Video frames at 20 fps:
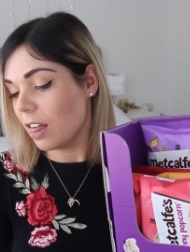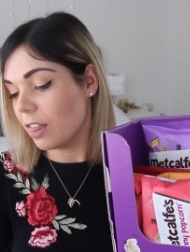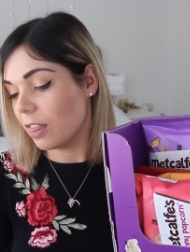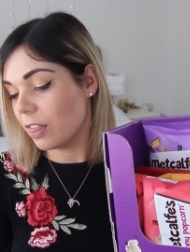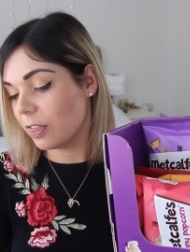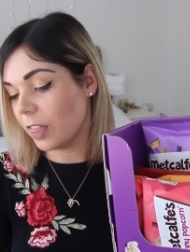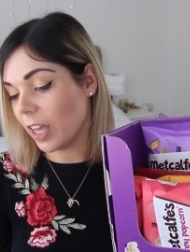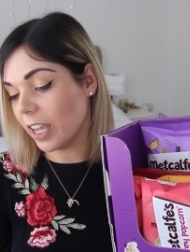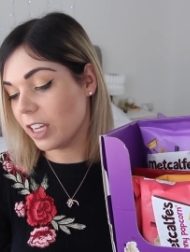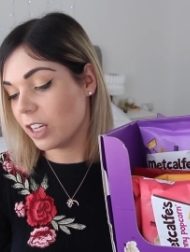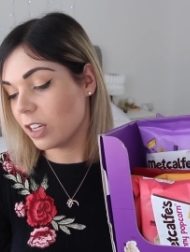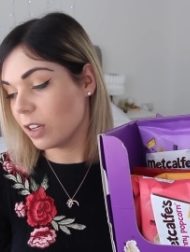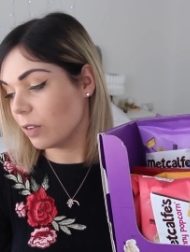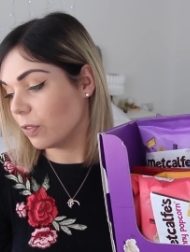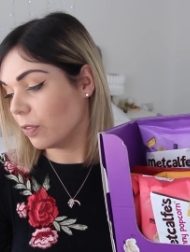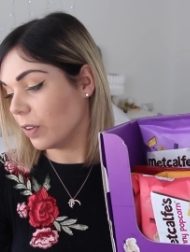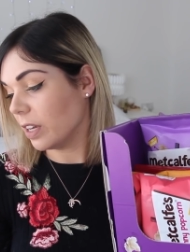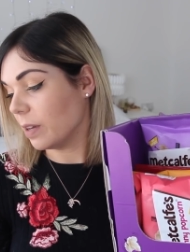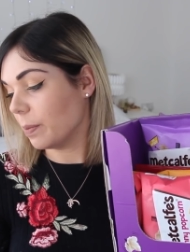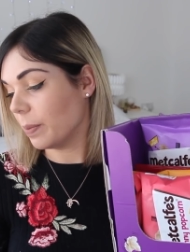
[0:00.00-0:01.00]
Thank you,
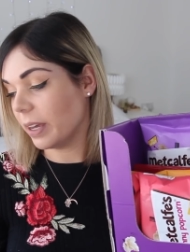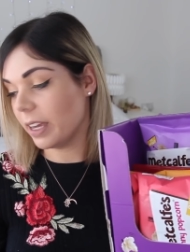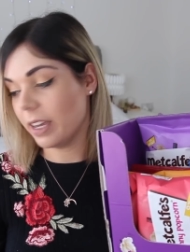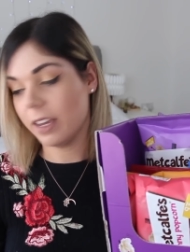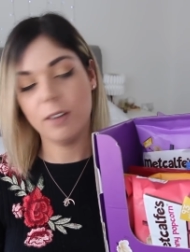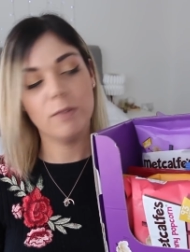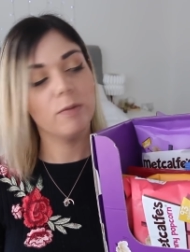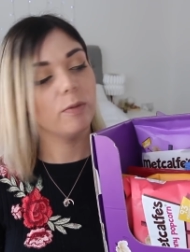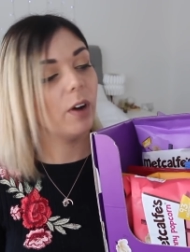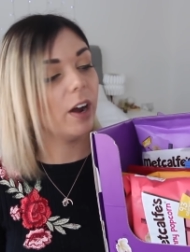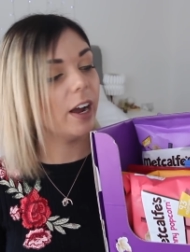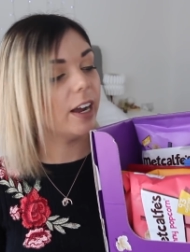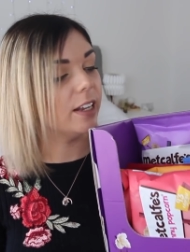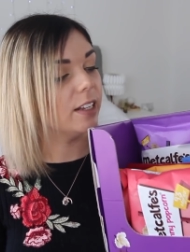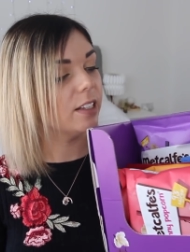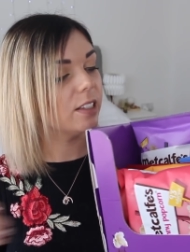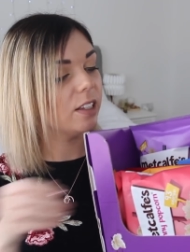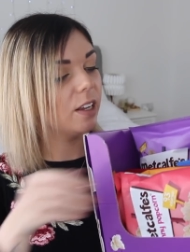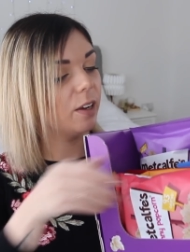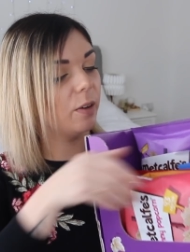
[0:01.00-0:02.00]
Phoebe.
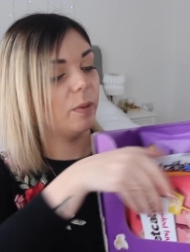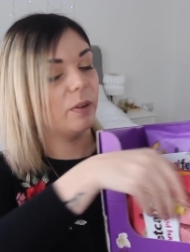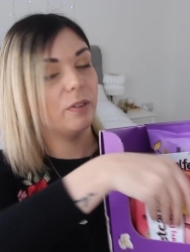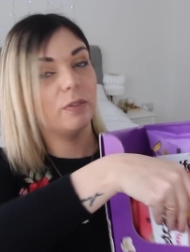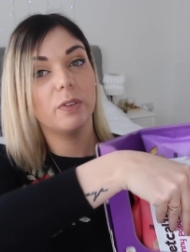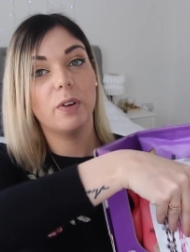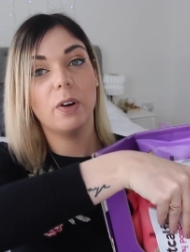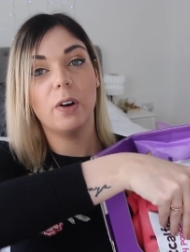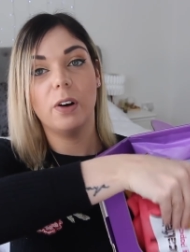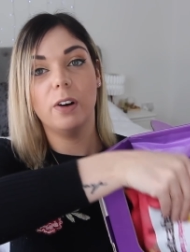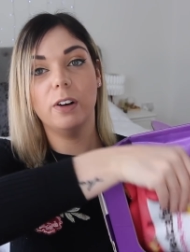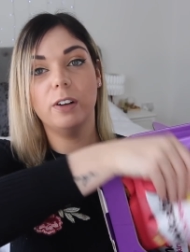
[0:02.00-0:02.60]
Right, so we've